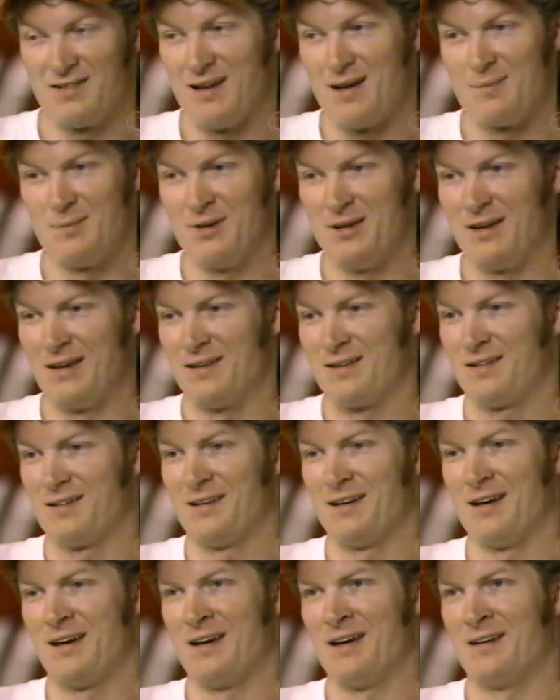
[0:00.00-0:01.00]
not me
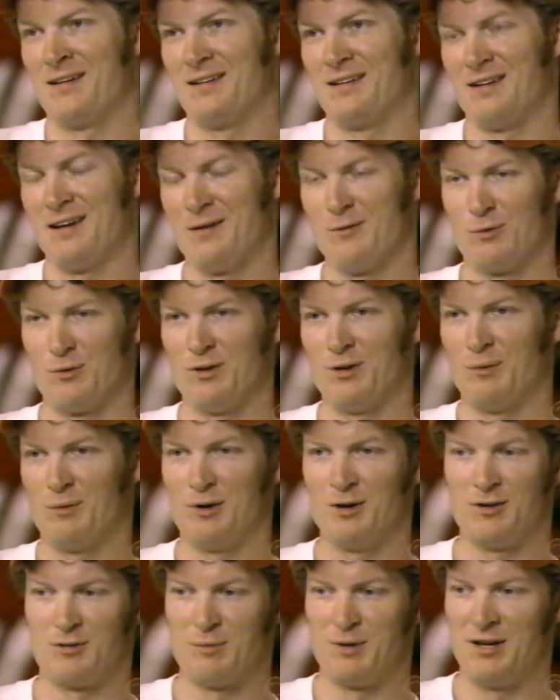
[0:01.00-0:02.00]
and it never really
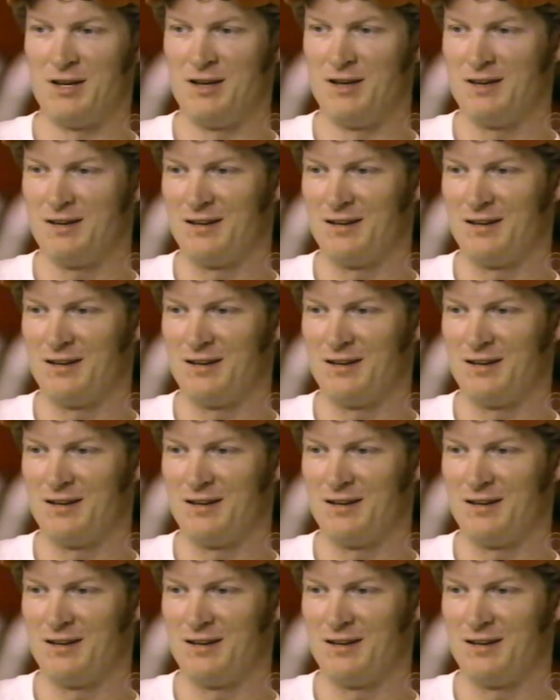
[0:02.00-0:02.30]
was me.